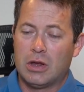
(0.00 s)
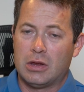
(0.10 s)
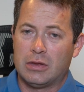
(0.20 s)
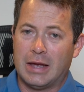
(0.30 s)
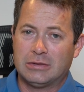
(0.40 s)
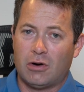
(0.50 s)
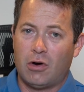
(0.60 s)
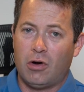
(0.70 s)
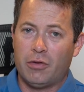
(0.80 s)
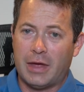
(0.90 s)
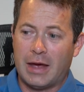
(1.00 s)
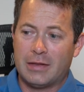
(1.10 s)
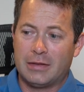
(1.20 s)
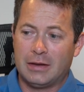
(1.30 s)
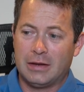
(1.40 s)
and that's all
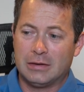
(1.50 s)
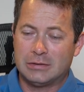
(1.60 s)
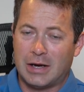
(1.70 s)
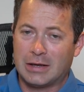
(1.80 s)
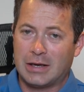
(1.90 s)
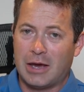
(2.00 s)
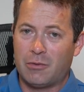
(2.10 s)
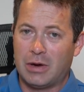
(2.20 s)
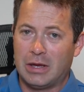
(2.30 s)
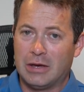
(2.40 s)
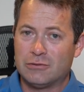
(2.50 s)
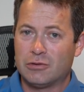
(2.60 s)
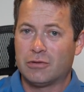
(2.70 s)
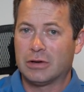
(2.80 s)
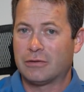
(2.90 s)
that the stock gateway gives
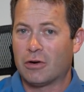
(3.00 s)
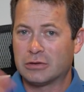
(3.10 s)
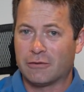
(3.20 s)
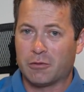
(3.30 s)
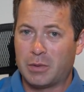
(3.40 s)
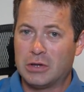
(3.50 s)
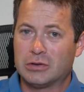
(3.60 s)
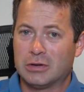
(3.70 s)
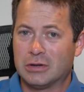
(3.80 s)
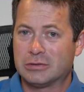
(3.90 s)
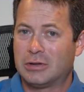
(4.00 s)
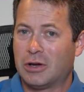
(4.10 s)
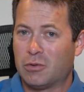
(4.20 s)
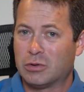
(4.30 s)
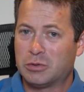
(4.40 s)
you as far as information. It doesn't
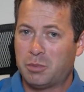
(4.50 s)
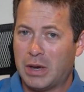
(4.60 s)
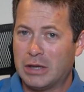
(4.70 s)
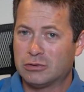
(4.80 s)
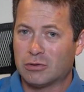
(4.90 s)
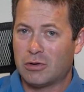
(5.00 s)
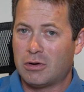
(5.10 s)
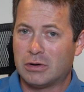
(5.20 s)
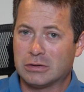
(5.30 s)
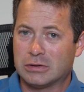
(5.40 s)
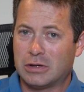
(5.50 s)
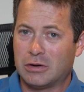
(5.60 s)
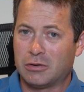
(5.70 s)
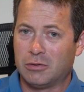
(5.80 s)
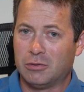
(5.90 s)
tell you what band you're on. It doesn't
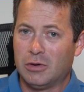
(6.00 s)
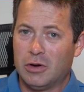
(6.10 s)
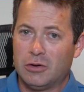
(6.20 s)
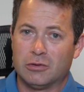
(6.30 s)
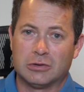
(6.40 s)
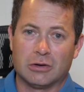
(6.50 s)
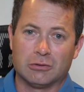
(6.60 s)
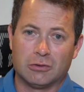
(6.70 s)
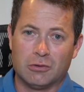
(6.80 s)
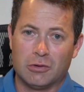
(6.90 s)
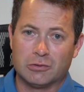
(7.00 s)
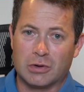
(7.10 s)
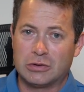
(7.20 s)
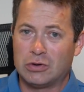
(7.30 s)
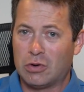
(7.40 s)
tell you your signal to noise
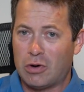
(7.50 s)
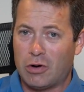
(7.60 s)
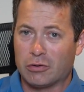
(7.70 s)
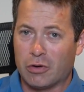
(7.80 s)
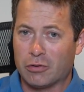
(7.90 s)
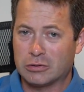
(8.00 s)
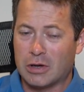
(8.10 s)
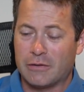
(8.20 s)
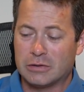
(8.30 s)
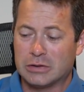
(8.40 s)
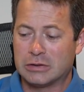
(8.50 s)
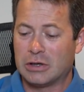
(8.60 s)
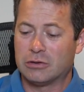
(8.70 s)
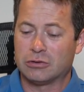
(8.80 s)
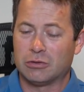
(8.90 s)
ratio, all your other stuff. It just
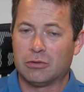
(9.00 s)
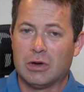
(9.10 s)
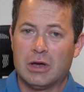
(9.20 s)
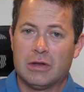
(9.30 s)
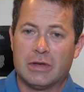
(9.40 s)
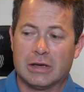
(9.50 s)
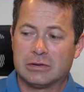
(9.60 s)
tells you that